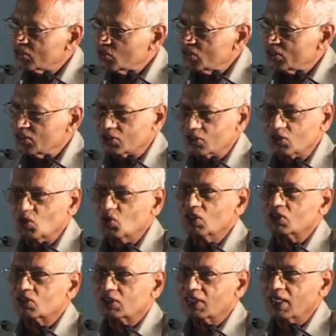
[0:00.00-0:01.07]
duty to do
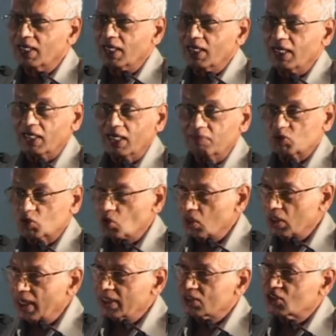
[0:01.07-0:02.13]
this, and I'm so
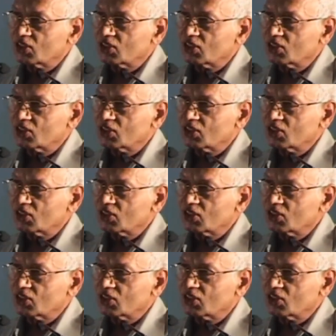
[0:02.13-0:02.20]
glad